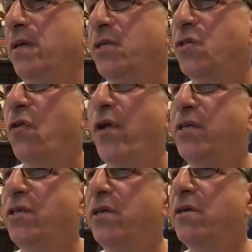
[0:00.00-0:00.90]
these
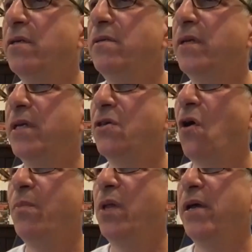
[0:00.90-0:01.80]
crazy good
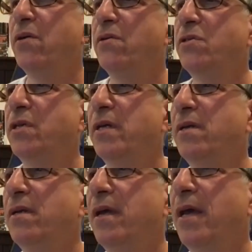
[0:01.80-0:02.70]
guitar players,
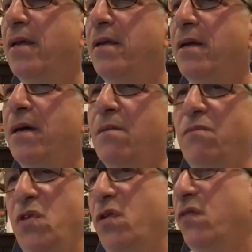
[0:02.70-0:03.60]
and
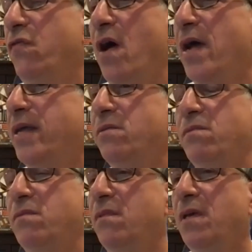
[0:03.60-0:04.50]
you could find
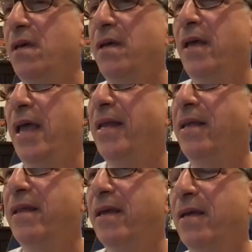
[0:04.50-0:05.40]

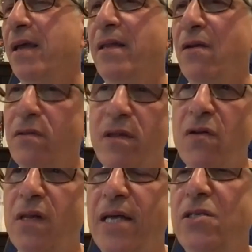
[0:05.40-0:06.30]
anything, and there
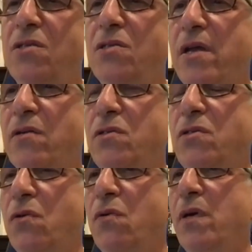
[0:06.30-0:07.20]
are lessons there
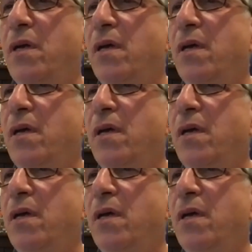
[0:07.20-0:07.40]
too.